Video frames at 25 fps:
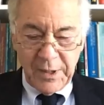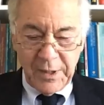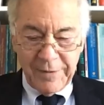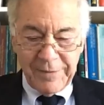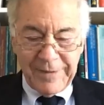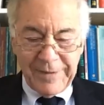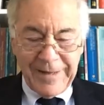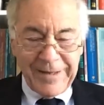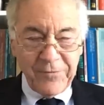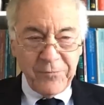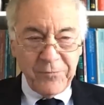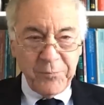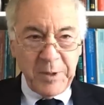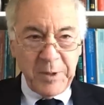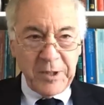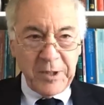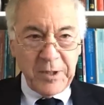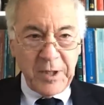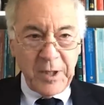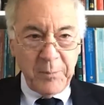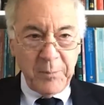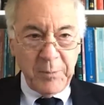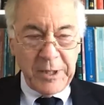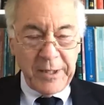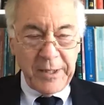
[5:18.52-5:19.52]
that's been
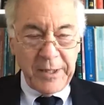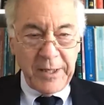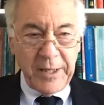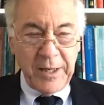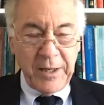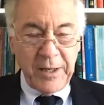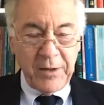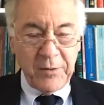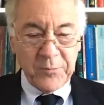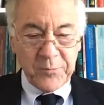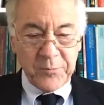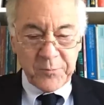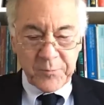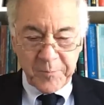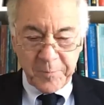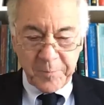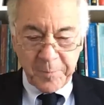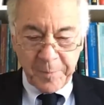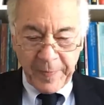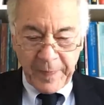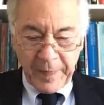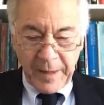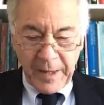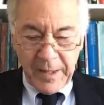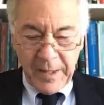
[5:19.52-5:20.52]
coming down.
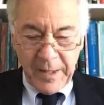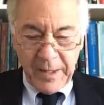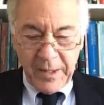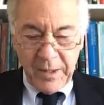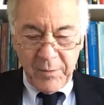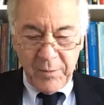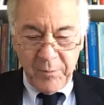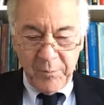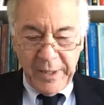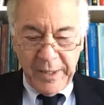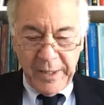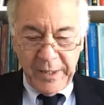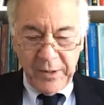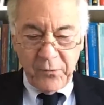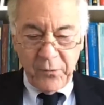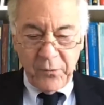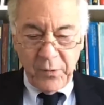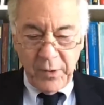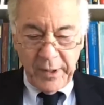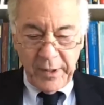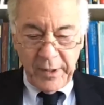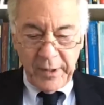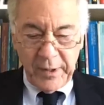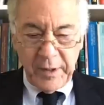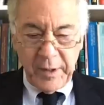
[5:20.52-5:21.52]
Bank
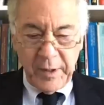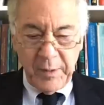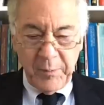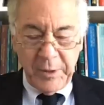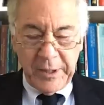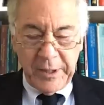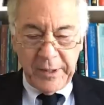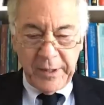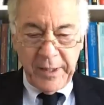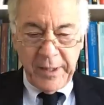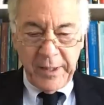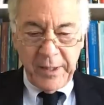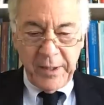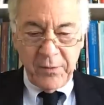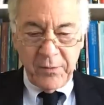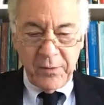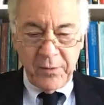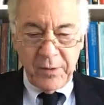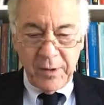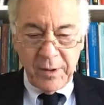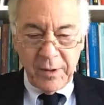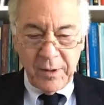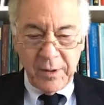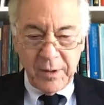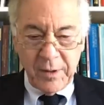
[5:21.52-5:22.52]
credit coming
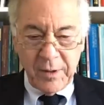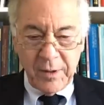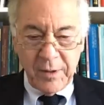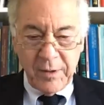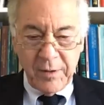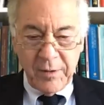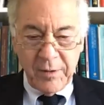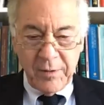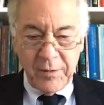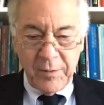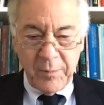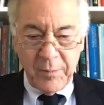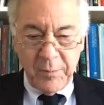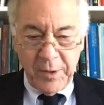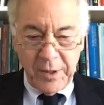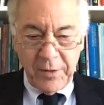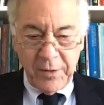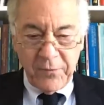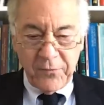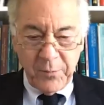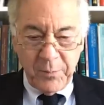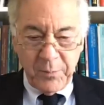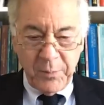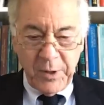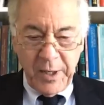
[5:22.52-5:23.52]
down, the money
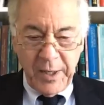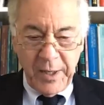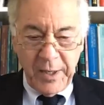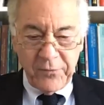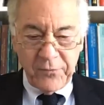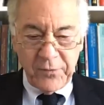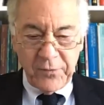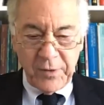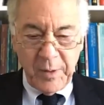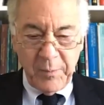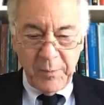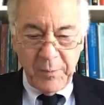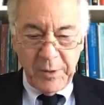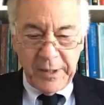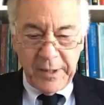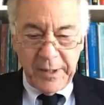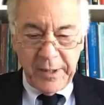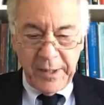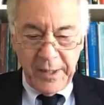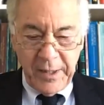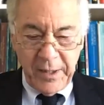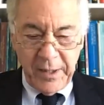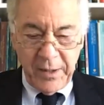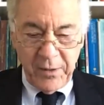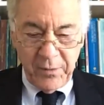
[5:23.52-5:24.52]
supply is coming
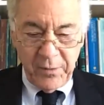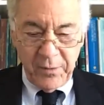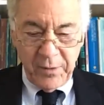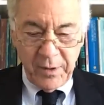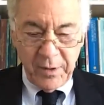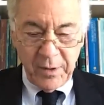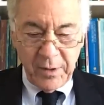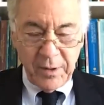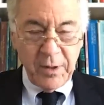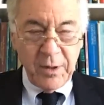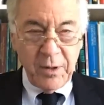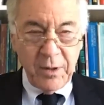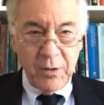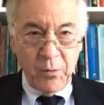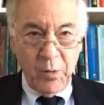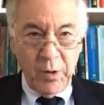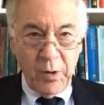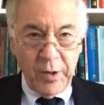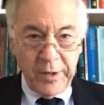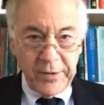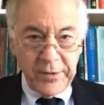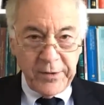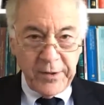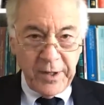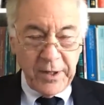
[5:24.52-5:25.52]
down,
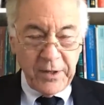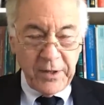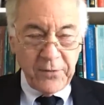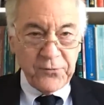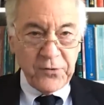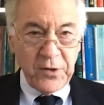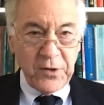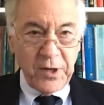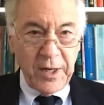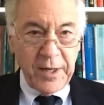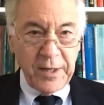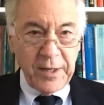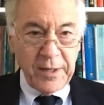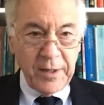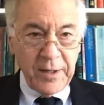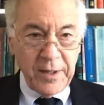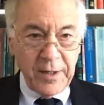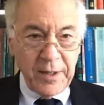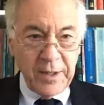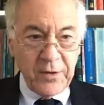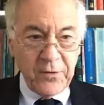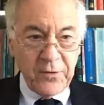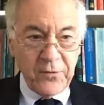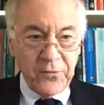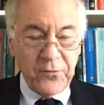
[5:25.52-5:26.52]
quantitative
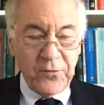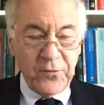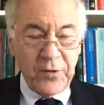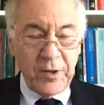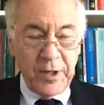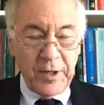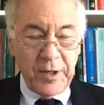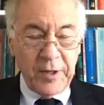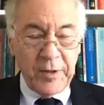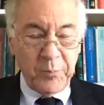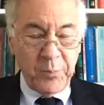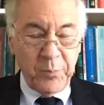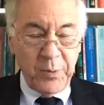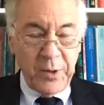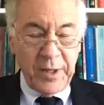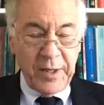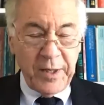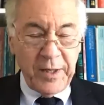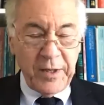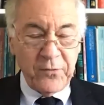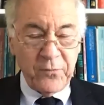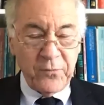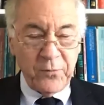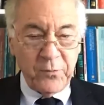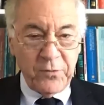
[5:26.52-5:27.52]
tightening is still in
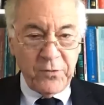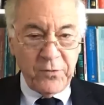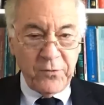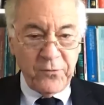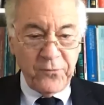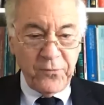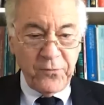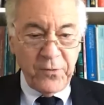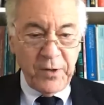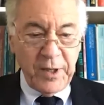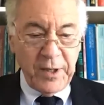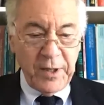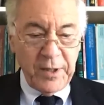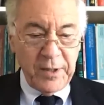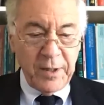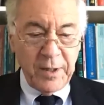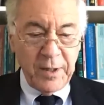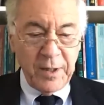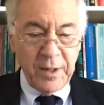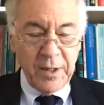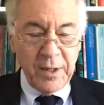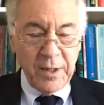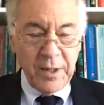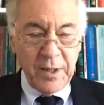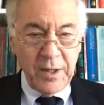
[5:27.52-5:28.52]
place with the Fed.
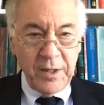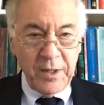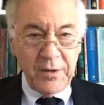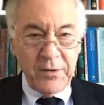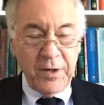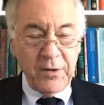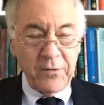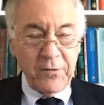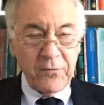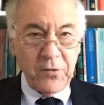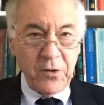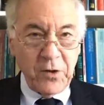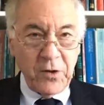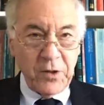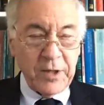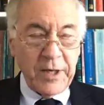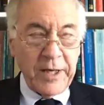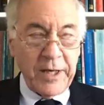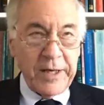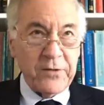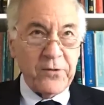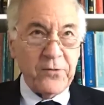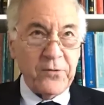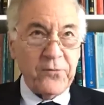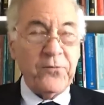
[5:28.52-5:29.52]
It doesn't look
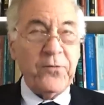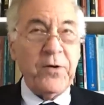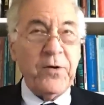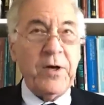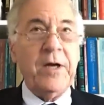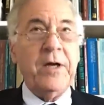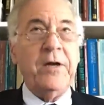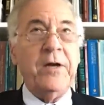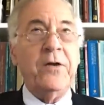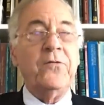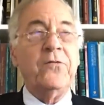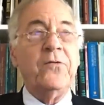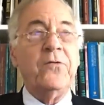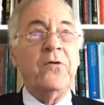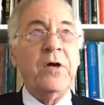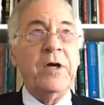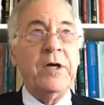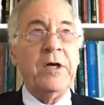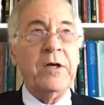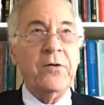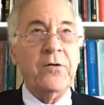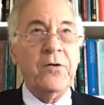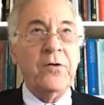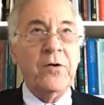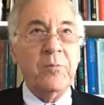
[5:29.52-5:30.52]
like the Fed is
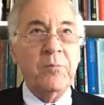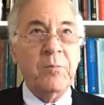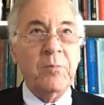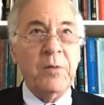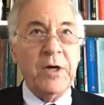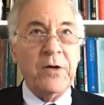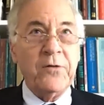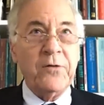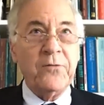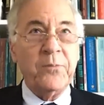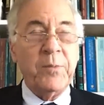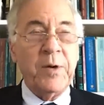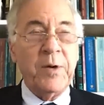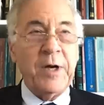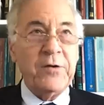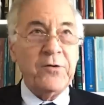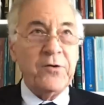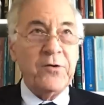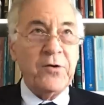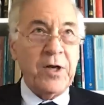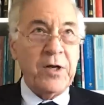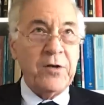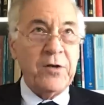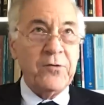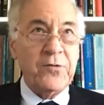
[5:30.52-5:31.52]
going to do much by
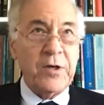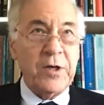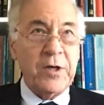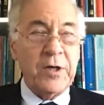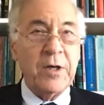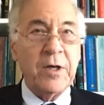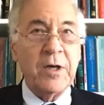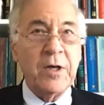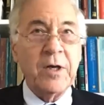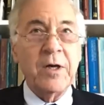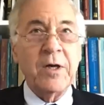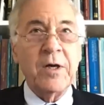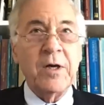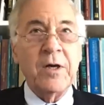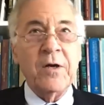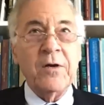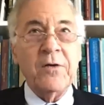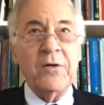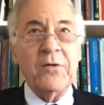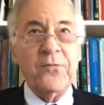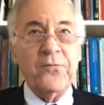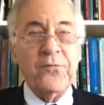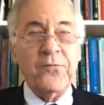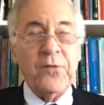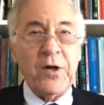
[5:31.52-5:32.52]
changing
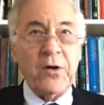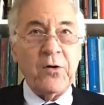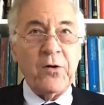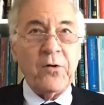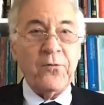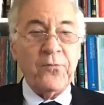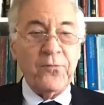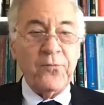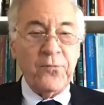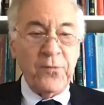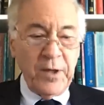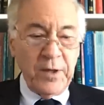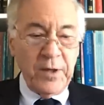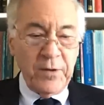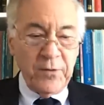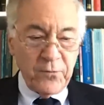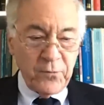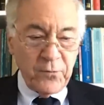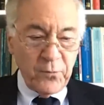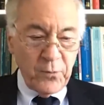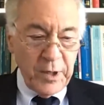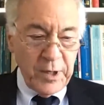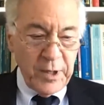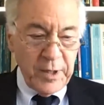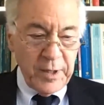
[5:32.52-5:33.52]
the federal
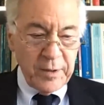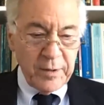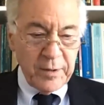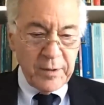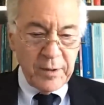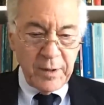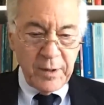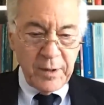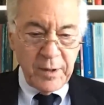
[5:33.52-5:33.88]
funds rate.